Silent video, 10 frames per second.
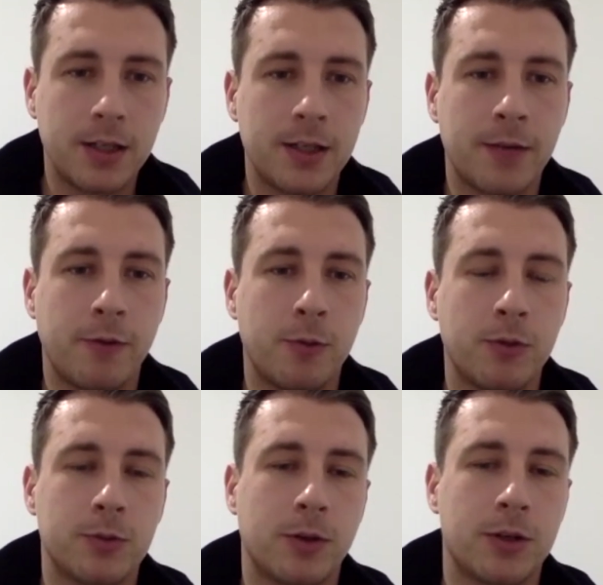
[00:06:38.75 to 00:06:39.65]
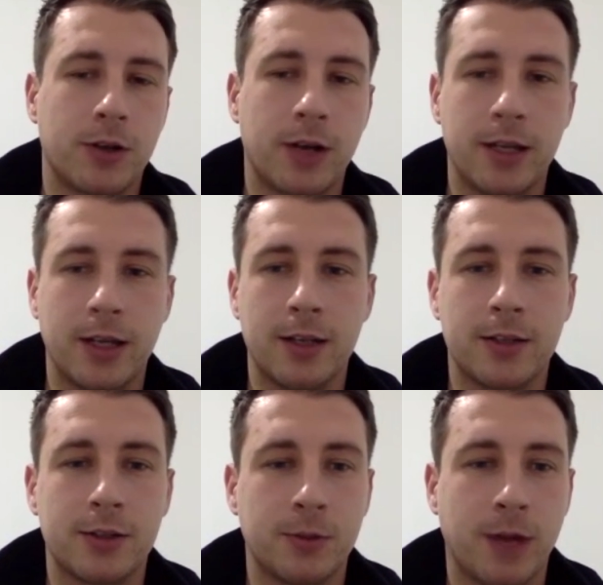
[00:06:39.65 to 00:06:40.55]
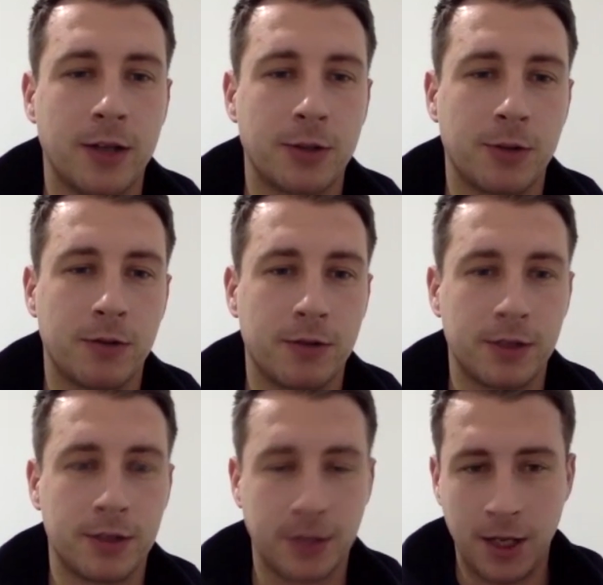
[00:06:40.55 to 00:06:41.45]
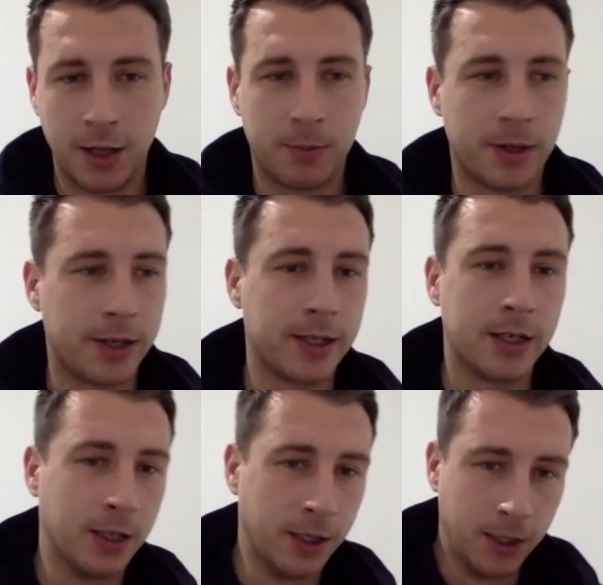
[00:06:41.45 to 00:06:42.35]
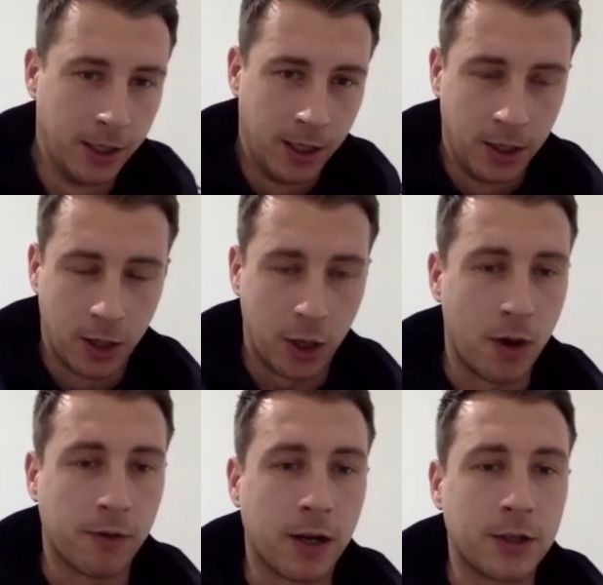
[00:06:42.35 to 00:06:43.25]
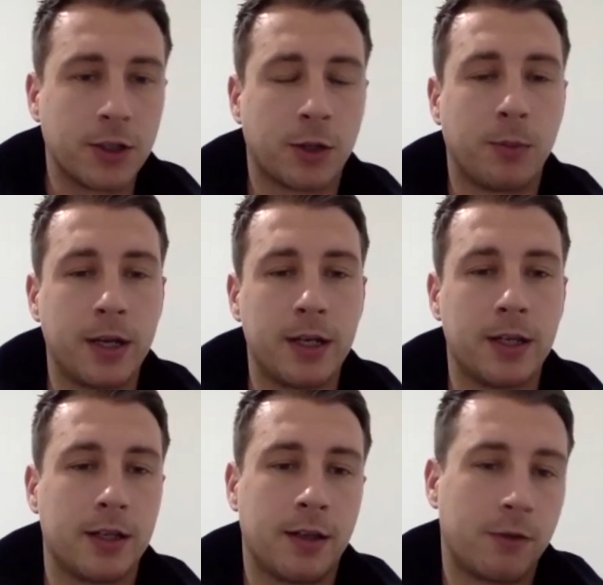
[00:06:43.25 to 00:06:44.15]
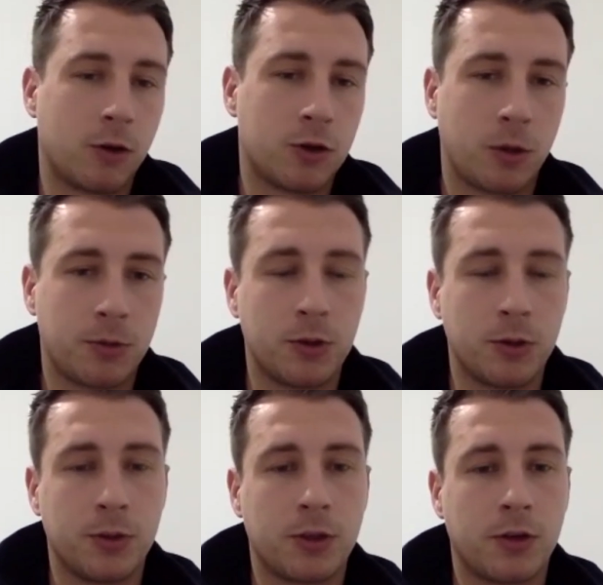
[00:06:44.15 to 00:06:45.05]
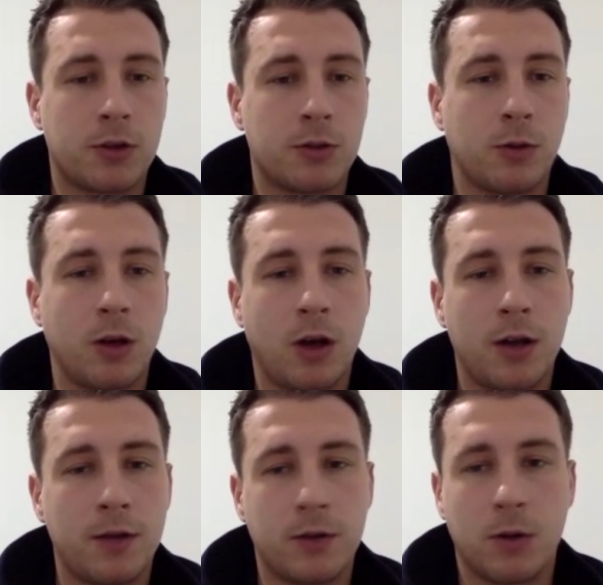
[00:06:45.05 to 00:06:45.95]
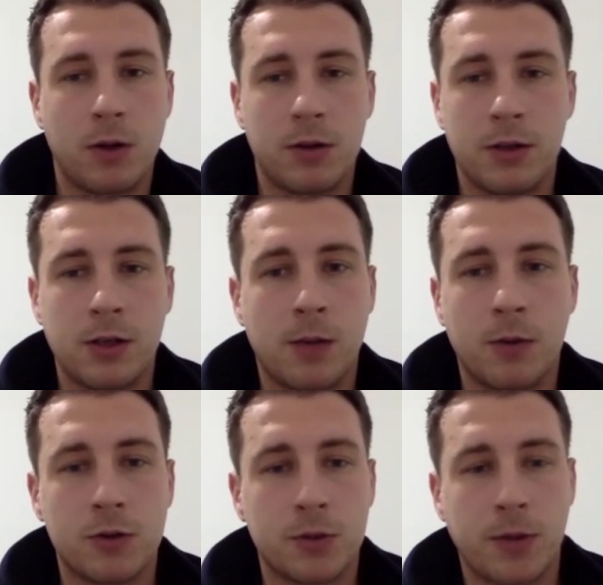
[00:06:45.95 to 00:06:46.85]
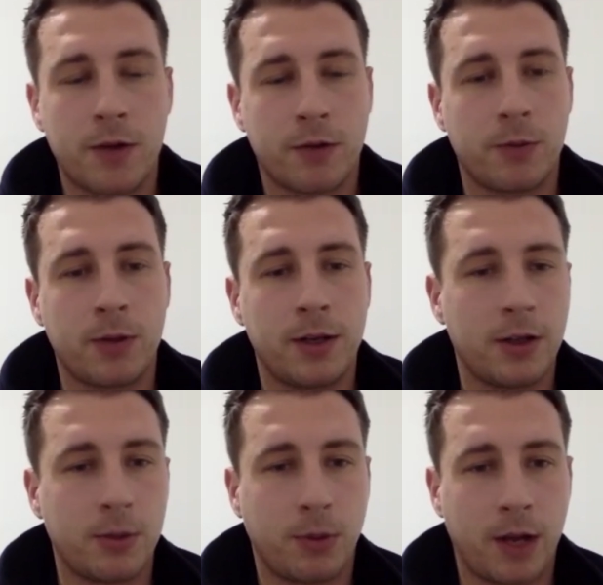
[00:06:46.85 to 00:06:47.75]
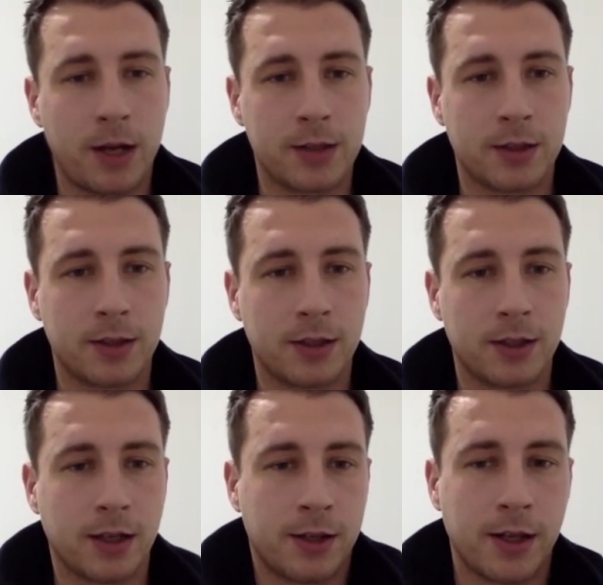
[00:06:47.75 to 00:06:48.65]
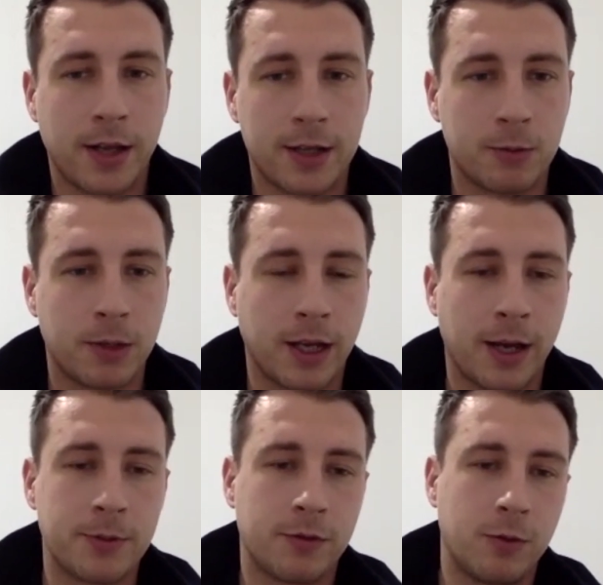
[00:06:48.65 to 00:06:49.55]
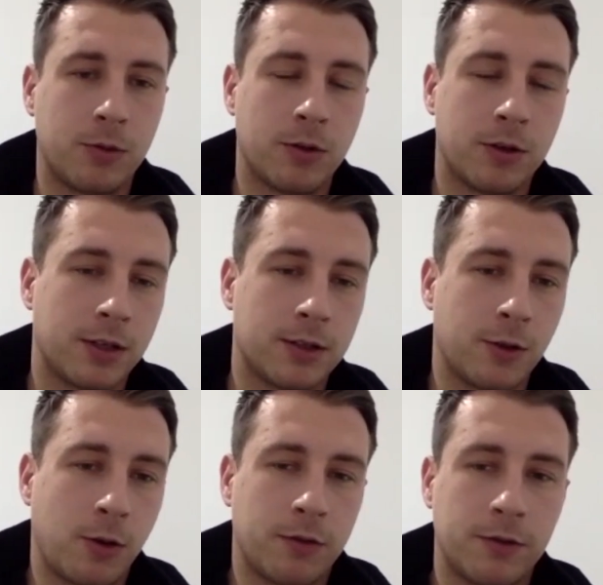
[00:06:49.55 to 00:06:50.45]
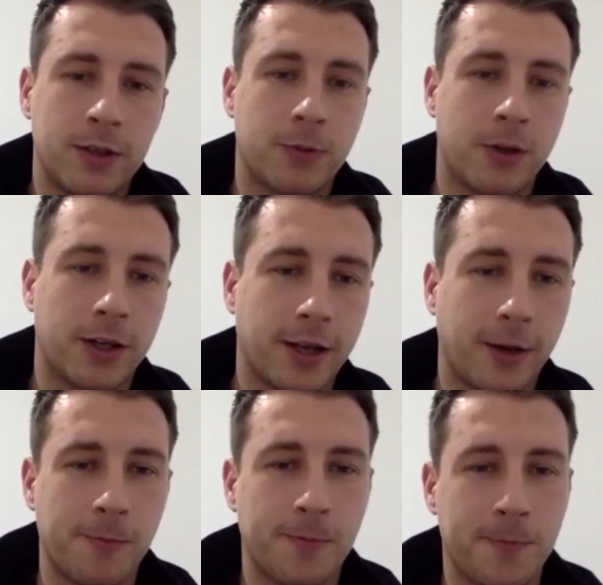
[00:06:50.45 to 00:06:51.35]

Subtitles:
they're footballers by trade. They listen to the manager, whether it's me, whoever else it can be. They've got a job to do when they cross the white line. They've got the utmost respect for me and the other players, and they're there to win games of football, and there's no other reason why they come.